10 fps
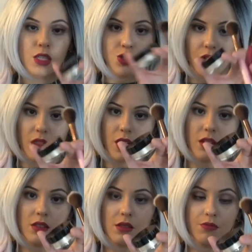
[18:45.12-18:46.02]
these 3
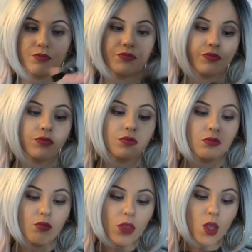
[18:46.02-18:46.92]
things,
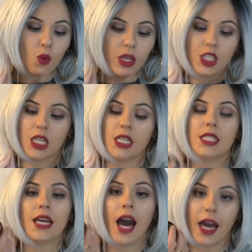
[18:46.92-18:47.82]
which
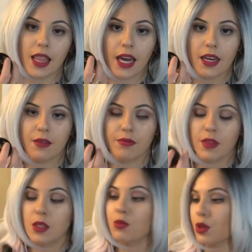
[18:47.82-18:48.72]
is the highlight.
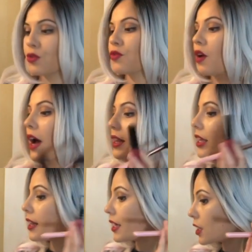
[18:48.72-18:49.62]
Beautiful
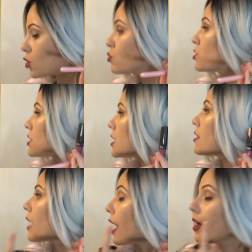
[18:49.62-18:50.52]
highlight, like you
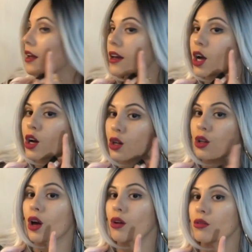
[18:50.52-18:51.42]
see that
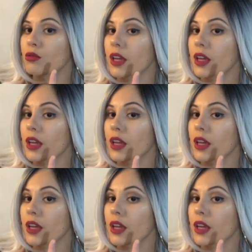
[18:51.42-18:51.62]
glow,